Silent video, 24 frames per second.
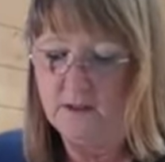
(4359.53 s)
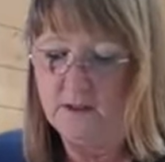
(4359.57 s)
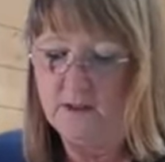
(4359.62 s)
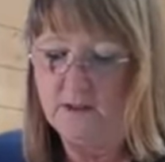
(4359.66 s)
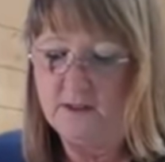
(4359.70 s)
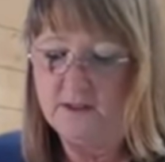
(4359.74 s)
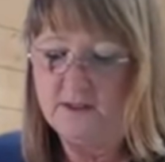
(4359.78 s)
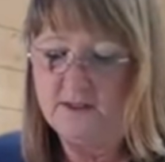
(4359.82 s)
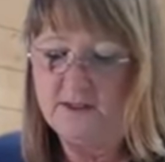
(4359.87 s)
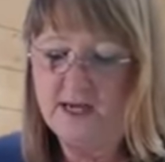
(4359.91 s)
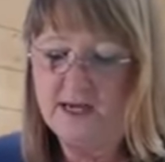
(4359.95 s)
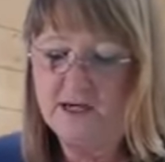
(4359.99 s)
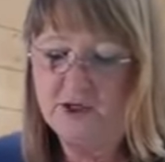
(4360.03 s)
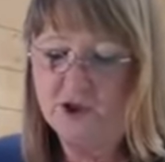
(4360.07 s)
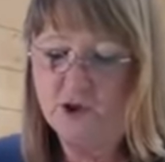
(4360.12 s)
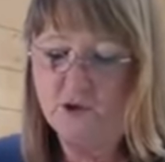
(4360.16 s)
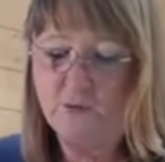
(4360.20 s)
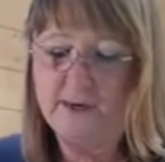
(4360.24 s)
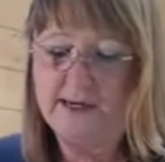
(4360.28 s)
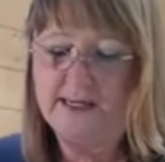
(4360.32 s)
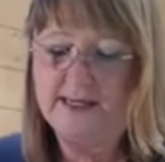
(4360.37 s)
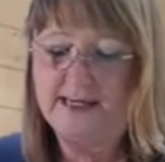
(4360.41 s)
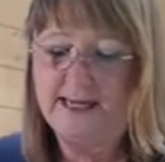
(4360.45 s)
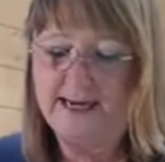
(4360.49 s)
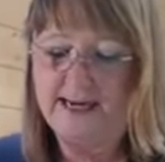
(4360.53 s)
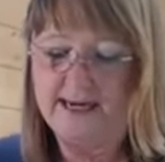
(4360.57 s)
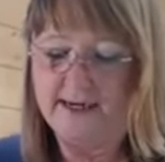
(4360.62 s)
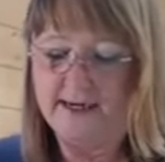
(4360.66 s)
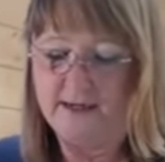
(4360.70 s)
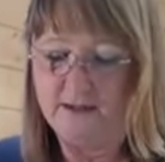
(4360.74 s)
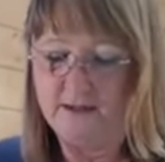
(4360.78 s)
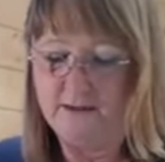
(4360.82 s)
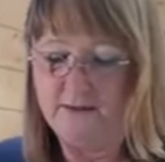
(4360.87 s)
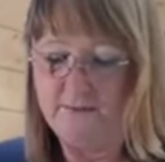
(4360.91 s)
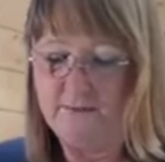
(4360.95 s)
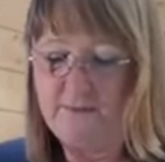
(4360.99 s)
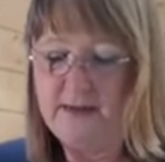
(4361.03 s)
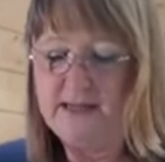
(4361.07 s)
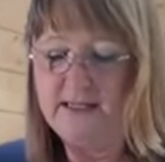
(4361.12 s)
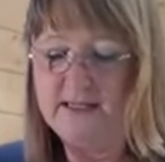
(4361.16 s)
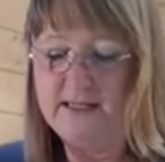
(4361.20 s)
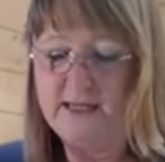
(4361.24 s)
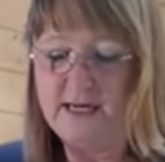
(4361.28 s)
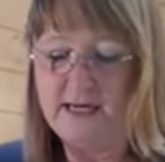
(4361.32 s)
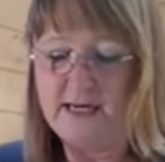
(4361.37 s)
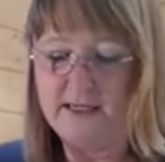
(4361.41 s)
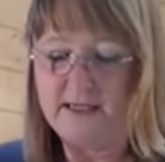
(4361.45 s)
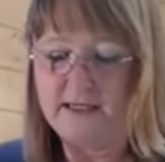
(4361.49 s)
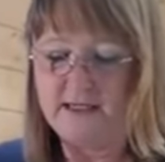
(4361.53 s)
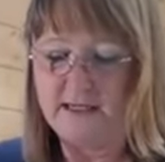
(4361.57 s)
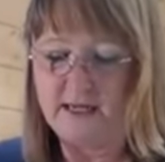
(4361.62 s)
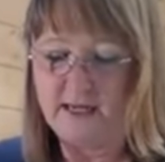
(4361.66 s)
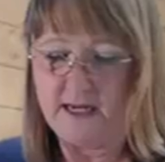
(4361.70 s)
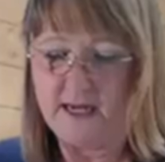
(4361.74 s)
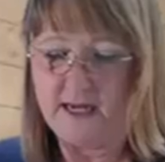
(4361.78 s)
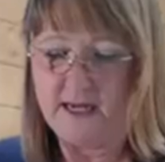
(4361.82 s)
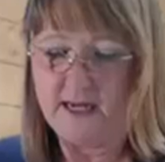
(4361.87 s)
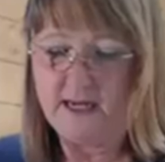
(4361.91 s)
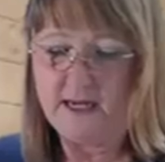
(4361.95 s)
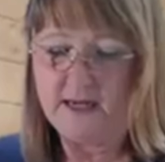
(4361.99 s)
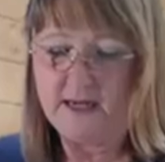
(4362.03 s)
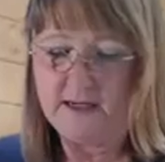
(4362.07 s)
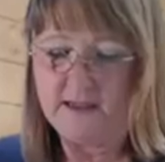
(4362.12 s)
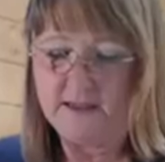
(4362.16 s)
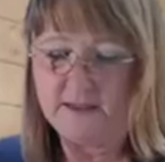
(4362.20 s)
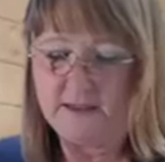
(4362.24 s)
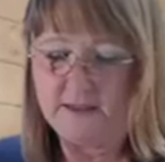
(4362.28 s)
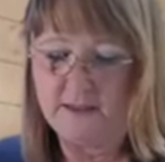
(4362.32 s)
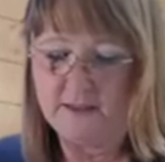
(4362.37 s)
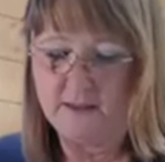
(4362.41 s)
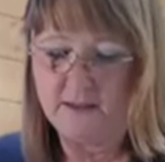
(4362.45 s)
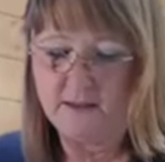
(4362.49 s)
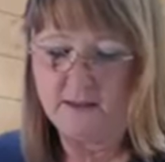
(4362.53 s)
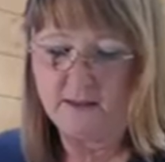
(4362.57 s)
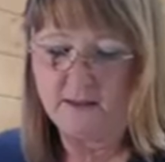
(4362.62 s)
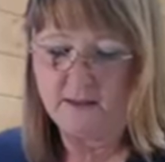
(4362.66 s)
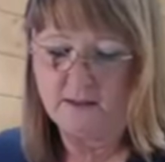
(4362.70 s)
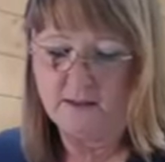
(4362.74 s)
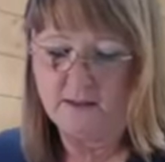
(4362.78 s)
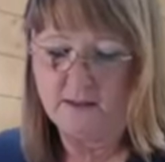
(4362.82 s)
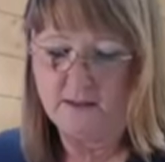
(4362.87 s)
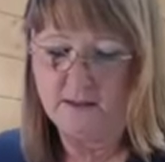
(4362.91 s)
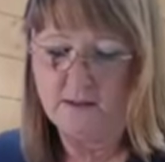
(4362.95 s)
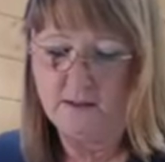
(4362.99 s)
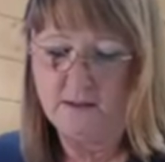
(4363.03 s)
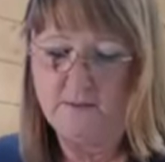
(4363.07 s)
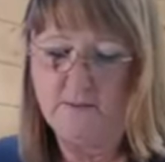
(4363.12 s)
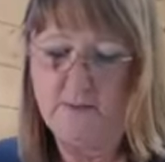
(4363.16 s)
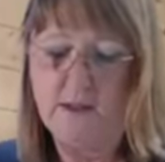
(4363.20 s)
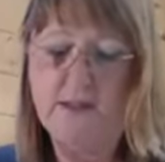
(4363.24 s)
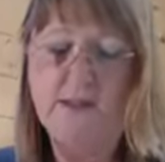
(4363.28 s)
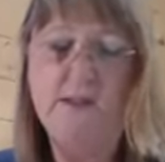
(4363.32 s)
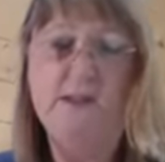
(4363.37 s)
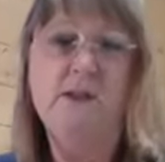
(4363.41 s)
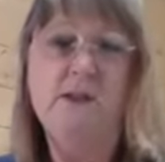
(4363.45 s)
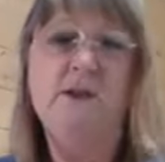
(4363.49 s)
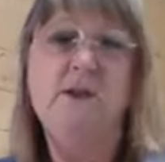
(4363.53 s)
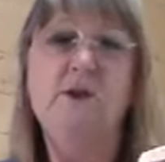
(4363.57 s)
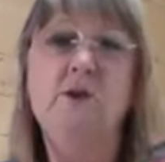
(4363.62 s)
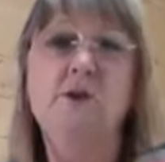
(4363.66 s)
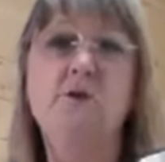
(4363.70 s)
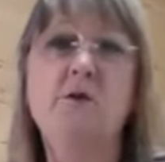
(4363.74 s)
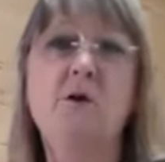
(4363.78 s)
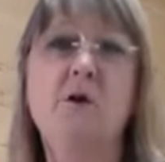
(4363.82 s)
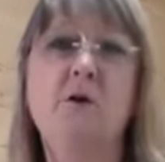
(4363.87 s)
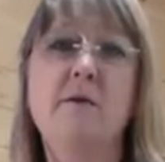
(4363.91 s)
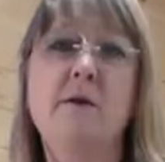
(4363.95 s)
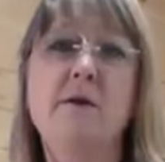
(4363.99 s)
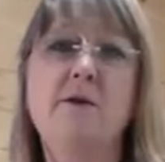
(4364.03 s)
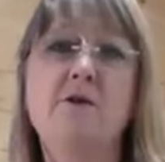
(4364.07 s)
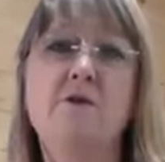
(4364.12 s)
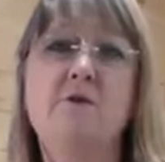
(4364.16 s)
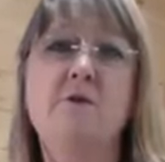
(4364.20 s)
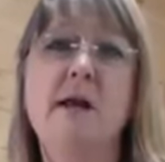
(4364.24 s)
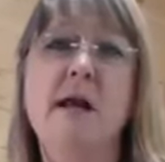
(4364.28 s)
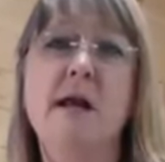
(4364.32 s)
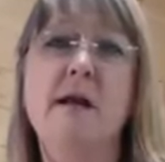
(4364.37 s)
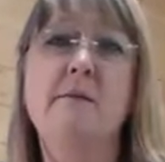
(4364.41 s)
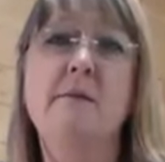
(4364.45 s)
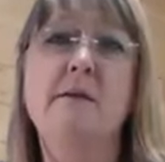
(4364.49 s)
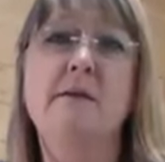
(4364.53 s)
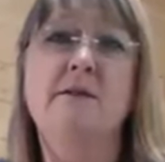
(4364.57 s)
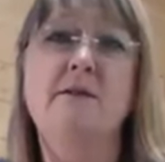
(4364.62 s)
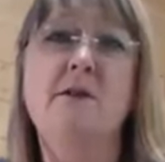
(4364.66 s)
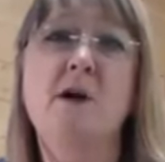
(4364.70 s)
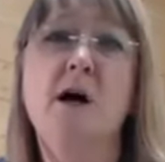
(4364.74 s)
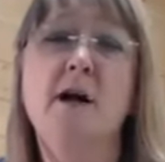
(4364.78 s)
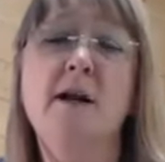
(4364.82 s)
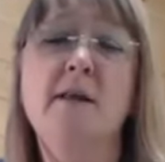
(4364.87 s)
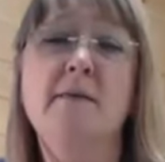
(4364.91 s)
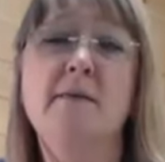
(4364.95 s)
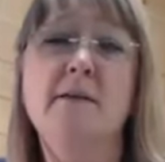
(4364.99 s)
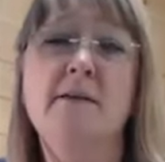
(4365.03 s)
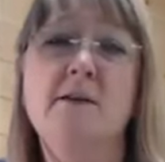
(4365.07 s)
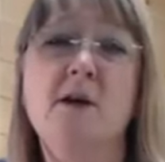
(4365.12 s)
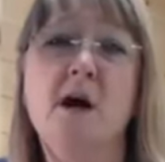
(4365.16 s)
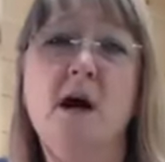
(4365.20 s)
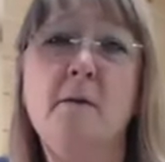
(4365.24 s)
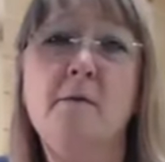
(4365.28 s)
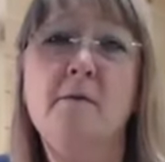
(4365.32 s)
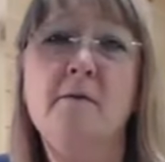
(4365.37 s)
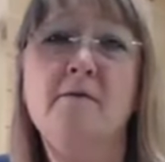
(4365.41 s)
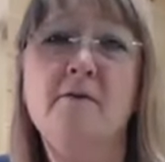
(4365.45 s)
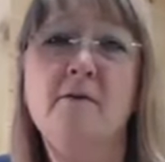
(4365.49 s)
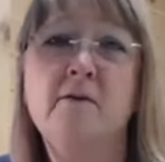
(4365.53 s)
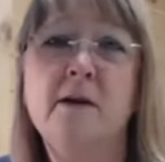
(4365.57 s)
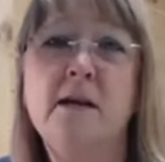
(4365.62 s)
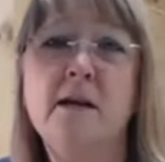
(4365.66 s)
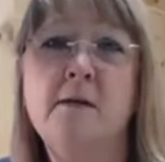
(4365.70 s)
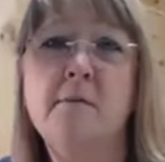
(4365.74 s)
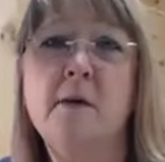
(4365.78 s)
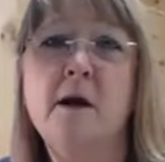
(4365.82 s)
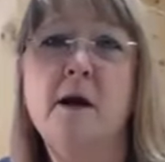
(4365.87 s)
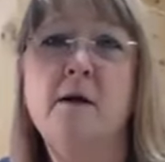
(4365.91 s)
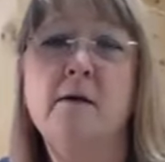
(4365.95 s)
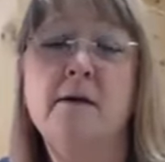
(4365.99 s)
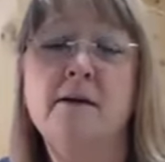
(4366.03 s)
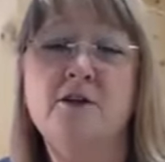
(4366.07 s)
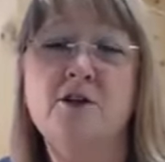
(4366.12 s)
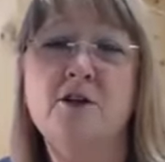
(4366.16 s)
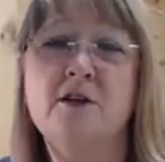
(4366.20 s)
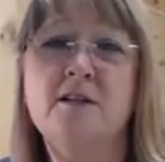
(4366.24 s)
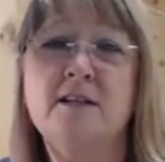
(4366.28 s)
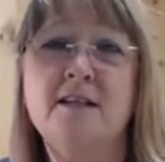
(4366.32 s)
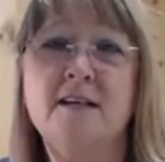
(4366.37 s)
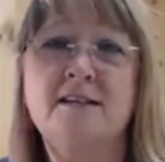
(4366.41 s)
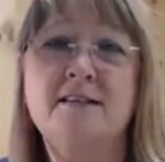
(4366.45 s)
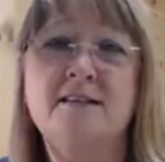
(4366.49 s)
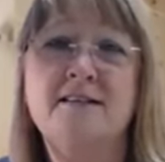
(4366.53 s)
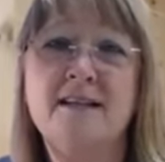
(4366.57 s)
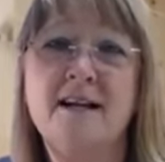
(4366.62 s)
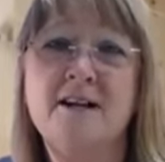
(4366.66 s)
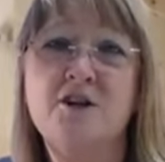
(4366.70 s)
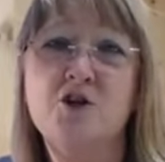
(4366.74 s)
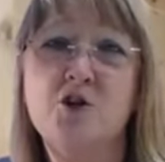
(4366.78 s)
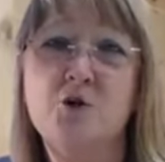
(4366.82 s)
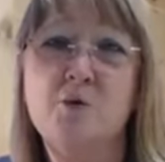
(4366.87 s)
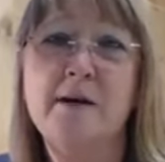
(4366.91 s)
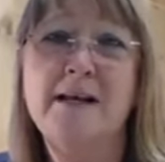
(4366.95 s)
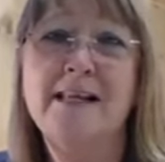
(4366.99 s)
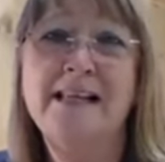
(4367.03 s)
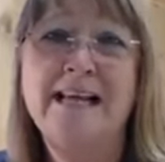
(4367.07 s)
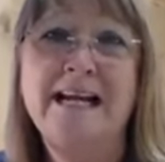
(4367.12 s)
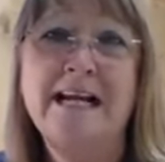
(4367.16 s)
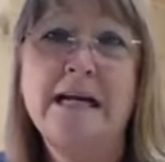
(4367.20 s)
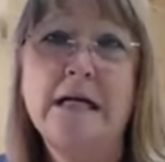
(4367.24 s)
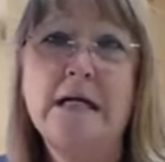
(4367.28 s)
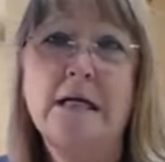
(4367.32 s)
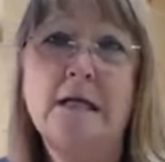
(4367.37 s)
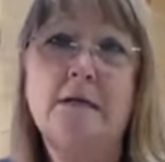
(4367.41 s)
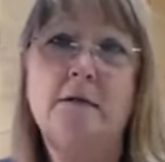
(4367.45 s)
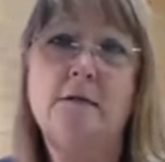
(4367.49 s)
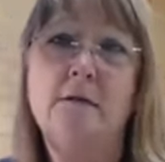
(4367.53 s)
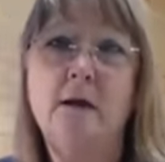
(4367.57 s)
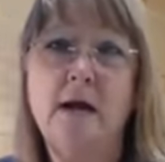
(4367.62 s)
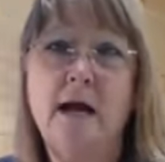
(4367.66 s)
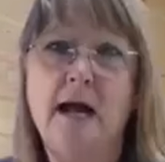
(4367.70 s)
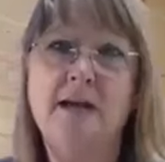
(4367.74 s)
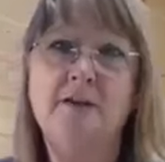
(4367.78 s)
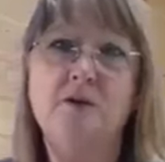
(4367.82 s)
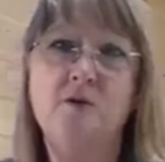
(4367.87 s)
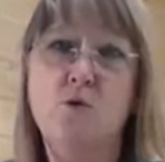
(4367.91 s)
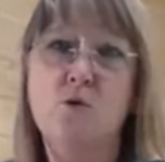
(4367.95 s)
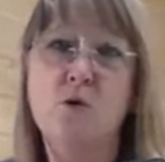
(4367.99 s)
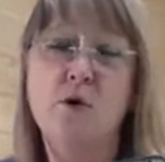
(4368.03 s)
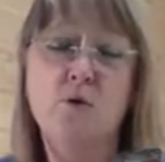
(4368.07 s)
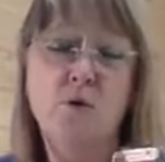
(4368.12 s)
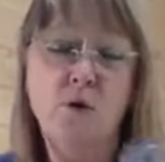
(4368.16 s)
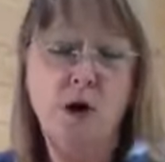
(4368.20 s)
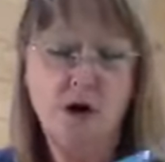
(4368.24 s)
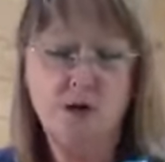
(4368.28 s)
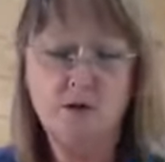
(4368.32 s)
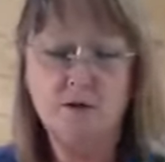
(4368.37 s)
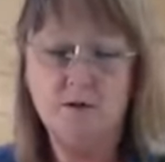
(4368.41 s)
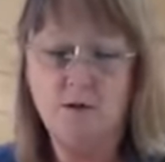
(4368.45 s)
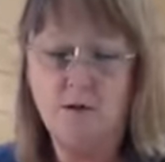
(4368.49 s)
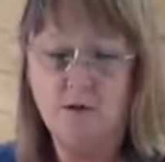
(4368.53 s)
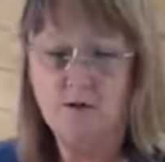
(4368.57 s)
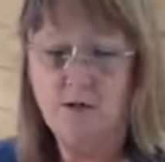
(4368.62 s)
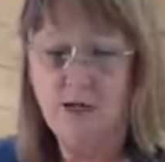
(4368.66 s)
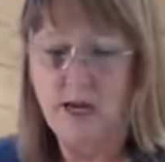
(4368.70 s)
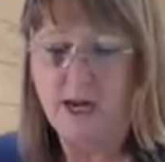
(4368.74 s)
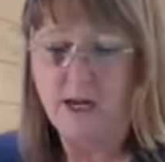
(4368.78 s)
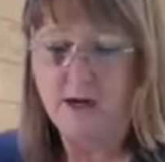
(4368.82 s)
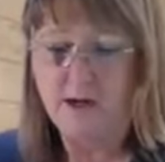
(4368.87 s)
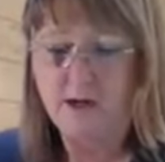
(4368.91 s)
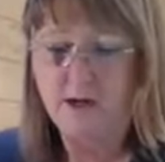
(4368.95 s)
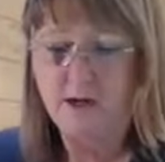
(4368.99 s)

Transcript: CenturyLink. Mitzi says, Mitzi, did you know that your name is not at the top of your email? It just says CenturyLink as who you are, okay?